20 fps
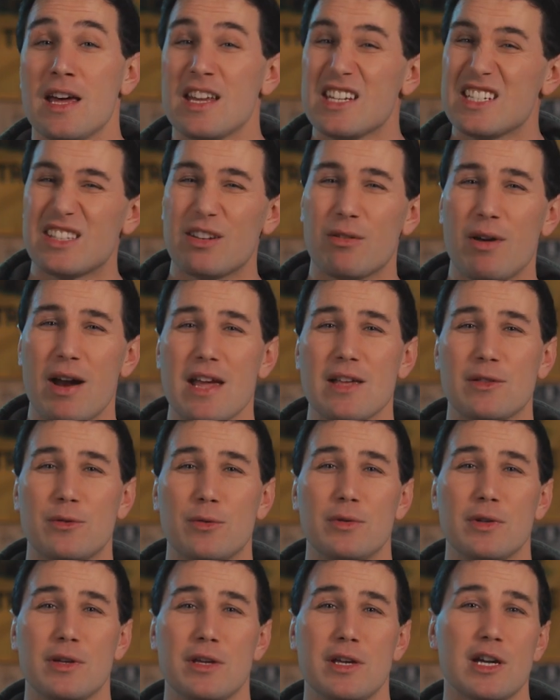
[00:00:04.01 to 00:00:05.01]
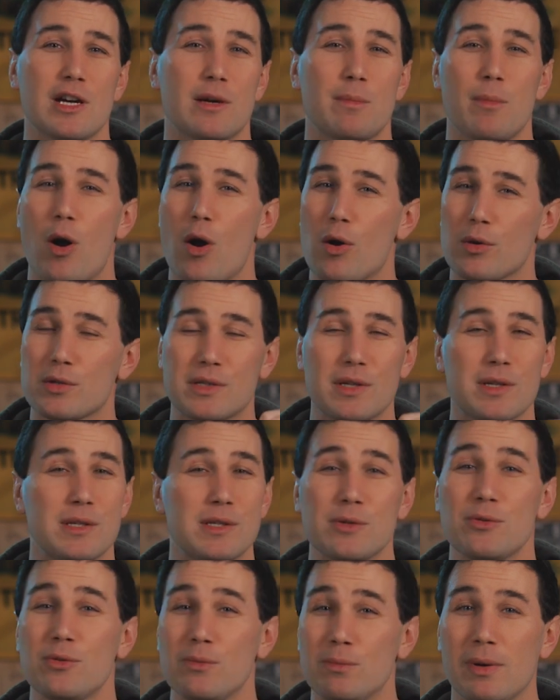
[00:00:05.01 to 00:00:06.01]
straight to the gearbox,
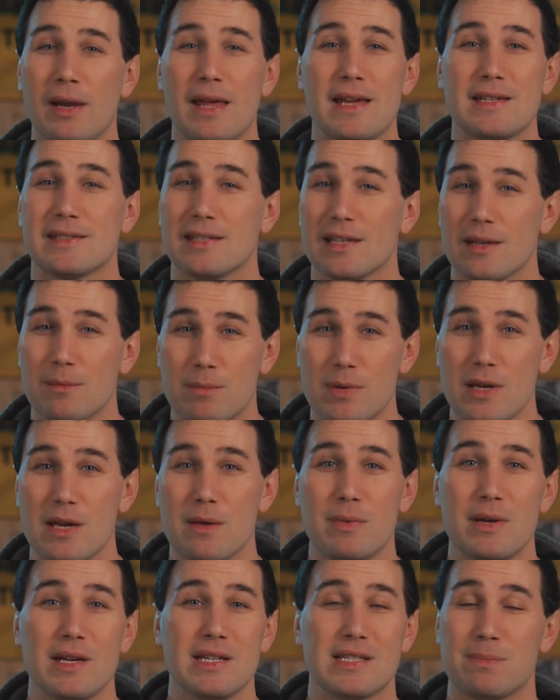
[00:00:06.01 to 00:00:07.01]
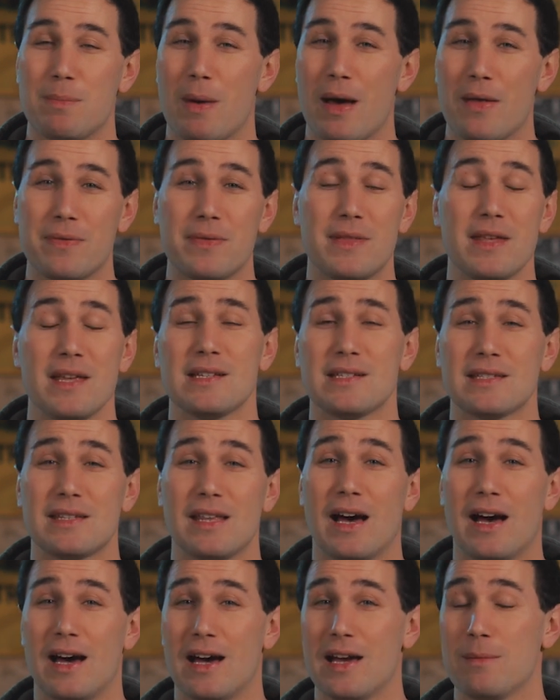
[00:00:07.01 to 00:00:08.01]
soon blasting BBs, but this
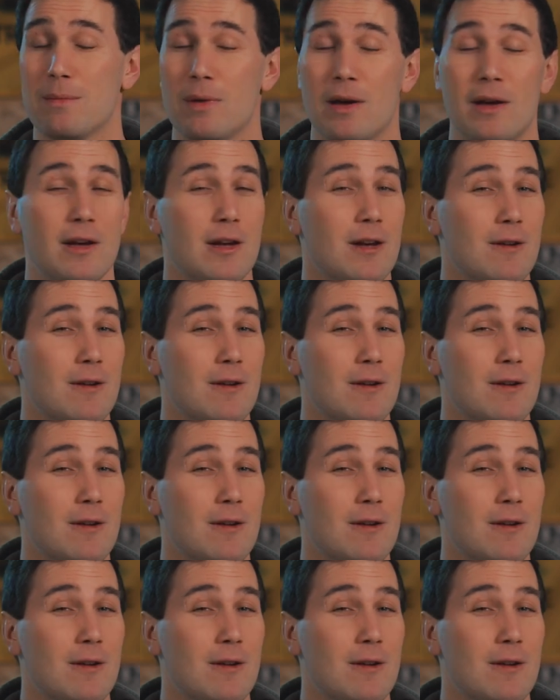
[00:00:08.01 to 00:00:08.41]
time,